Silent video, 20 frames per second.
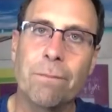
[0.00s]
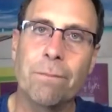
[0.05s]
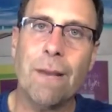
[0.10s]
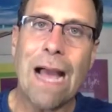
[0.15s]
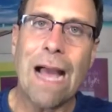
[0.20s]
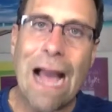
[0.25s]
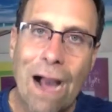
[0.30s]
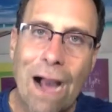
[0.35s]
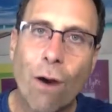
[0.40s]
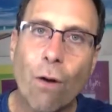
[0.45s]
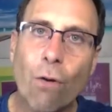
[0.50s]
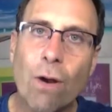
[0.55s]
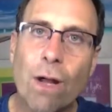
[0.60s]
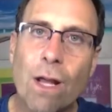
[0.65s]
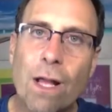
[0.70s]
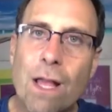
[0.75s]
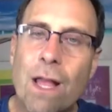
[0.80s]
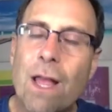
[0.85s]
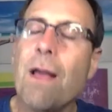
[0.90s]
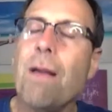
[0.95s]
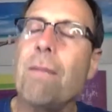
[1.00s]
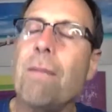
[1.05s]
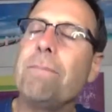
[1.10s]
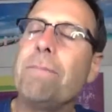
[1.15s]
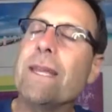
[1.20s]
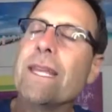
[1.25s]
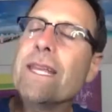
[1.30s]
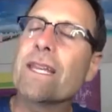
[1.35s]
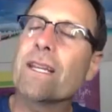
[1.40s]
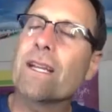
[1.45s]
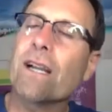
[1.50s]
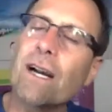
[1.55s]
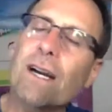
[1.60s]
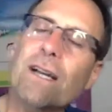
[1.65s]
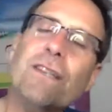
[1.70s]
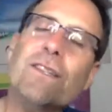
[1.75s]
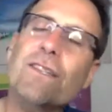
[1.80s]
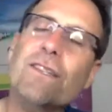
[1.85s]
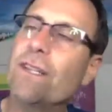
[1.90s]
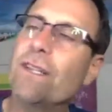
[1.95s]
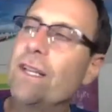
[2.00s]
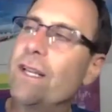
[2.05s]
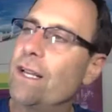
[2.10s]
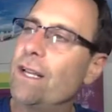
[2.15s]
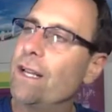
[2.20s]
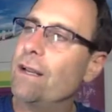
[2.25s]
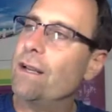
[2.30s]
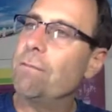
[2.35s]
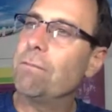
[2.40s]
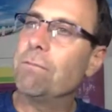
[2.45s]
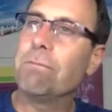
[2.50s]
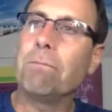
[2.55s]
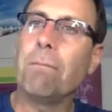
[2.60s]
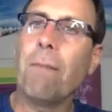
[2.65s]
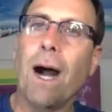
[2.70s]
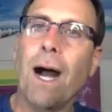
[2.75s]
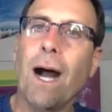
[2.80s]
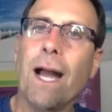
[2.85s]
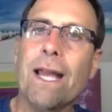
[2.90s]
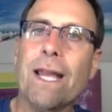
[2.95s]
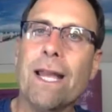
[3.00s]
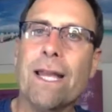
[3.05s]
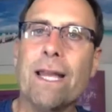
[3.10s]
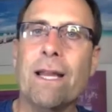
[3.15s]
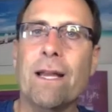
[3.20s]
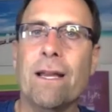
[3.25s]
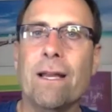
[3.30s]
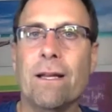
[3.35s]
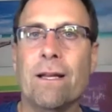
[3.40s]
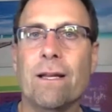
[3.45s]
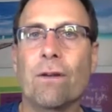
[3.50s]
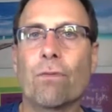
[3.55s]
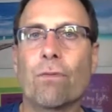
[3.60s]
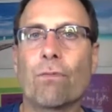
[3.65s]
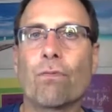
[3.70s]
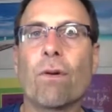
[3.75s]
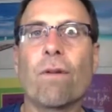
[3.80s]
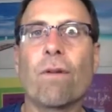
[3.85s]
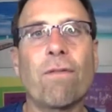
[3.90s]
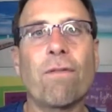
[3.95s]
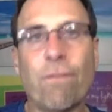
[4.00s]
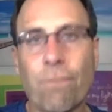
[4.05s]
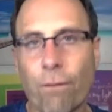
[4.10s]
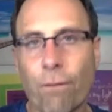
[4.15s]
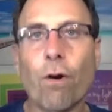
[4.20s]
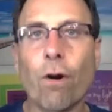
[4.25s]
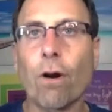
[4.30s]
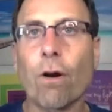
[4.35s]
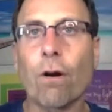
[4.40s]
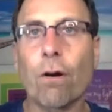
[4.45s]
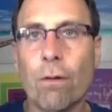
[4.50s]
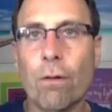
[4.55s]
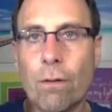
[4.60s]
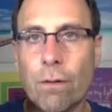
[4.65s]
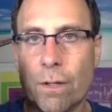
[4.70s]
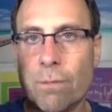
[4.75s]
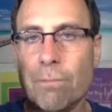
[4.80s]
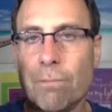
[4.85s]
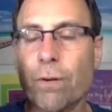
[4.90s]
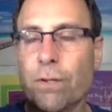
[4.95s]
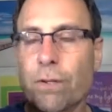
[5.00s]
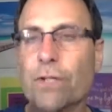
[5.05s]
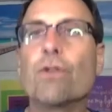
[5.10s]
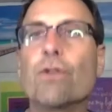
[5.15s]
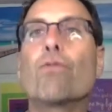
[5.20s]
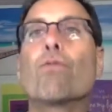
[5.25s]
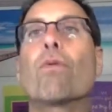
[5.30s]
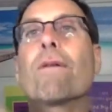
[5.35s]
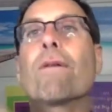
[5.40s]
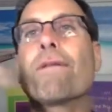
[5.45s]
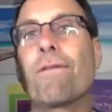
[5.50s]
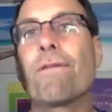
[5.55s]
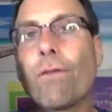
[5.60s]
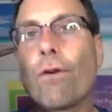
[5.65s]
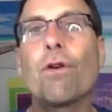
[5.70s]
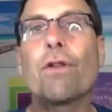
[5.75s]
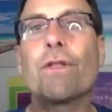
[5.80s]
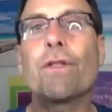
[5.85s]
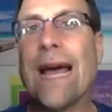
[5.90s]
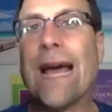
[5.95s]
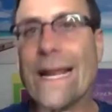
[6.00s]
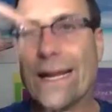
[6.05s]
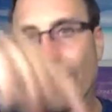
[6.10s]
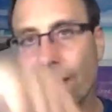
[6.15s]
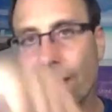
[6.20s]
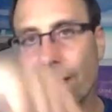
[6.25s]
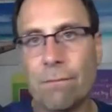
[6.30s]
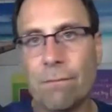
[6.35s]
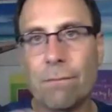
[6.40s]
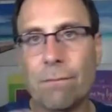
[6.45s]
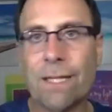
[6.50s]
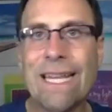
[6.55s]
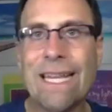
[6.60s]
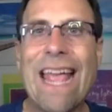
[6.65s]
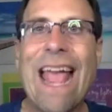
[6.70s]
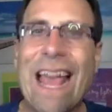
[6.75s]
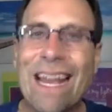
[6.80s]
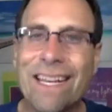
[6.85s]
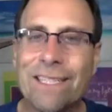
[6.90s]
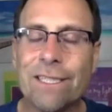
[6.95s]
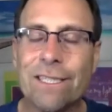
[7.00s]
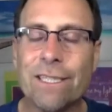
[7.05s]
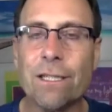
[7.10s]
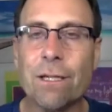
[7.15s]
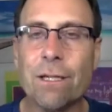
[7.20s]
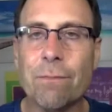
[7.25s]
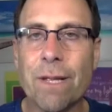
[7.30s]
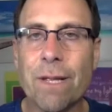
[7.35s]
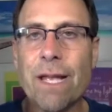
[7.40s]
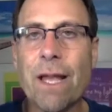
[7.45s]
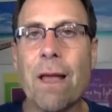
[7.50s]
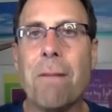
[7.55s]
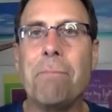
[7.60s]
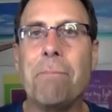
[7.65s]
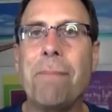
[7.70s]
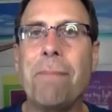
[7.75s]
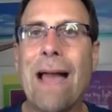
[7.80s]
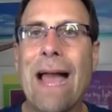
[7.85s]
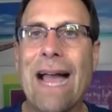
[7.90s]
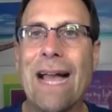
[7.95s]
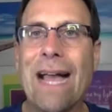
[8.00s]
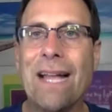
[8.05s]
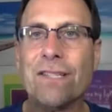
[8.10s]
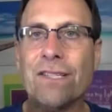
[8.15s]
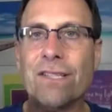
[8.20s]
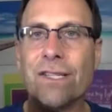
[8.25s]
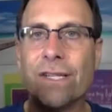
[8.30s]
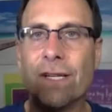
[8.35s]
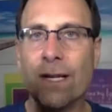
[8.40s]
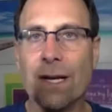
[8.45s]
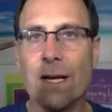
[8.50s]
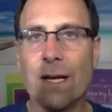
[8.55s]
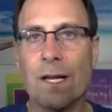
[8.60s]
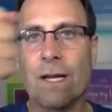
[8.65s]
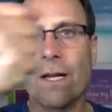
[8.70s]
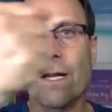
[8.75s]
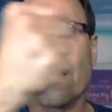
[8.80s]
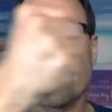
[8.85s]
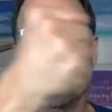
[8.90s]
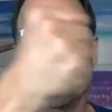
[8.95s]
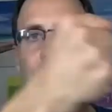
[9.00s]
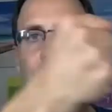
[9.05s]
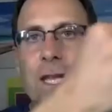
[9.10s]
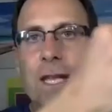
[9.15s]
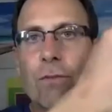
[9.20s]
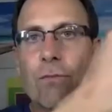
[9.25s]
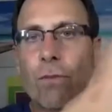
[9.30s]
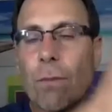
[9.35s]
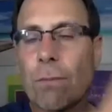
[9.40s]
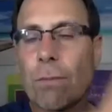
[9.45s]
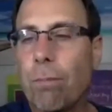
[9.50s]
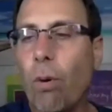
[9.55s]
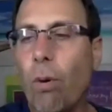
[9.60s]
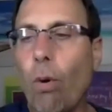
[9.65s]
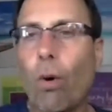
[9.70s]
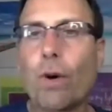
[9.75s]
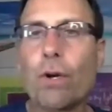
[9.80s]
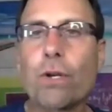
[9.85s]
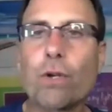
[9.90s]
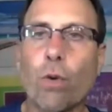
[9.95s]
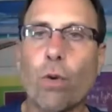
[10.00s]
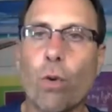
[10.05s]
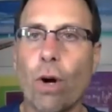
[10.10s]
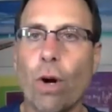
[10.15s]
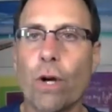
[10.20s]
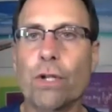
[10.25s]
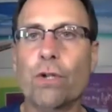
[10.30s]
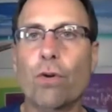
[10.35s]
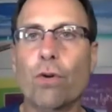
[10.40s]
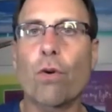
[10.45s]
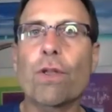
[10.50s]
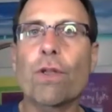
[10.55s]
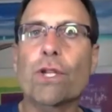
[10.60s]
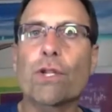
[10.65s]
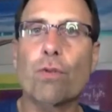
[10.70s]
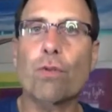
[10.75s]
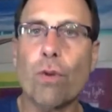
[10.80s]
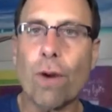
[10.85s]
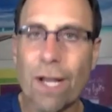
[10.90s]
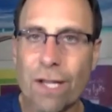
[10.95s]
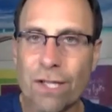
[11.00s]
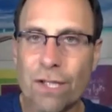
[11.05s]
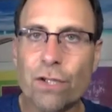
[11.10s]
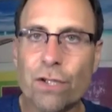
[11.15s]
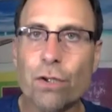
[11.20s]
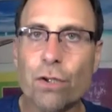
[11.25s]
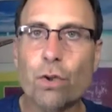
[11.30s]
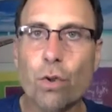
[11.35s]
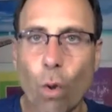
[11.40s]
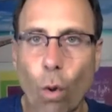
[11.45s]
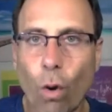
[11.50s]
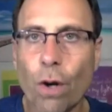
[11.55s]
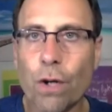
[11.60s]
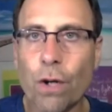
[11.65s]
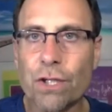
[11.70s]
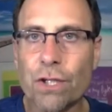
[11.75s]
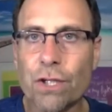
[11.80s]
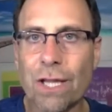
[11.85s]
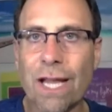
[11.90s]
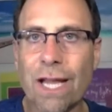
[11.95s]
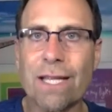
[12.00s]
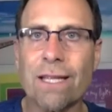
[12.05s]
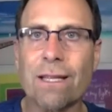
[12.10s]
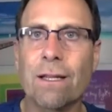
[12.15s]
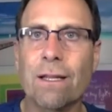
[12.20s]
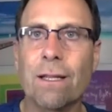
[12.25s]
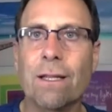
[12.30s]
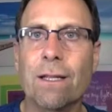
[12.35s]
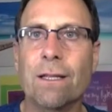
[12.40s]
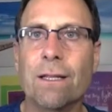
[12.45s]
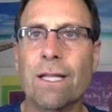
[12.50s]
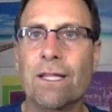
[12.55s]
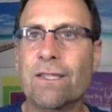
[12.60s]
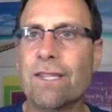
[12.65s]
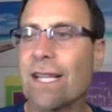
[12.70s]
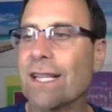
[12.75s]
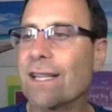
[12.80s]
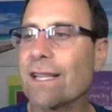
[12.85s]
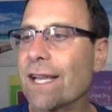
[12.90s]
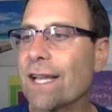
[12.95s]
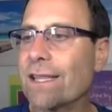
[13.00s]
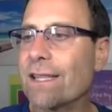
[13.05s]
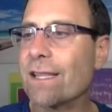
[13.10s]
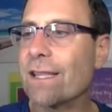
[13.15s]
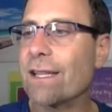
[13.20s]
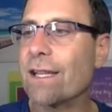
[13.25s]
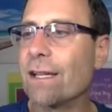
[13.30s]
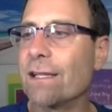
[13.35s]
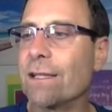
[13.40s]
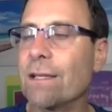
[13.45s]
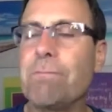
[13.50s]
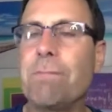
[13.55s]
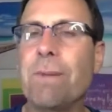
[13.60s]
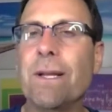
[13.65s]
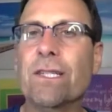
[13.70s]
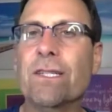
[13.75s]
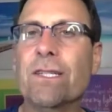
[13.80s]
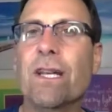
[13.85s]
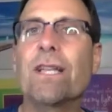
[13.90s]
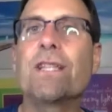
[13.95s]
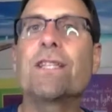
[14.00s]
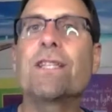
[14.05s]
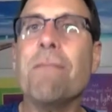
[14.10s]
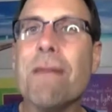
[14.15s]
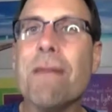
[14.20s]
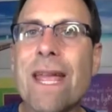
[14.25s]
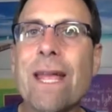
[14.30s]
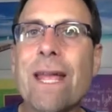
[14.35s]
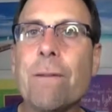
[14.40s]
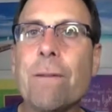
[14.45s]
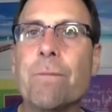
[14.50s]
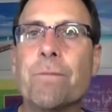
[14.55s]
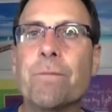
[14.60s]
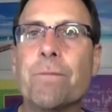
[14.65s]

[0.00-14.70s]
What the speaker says: How? Because my the person who referred that candidate to me, passed the rapport torch or the trust torch, like, let's say, like the Olympics, to me.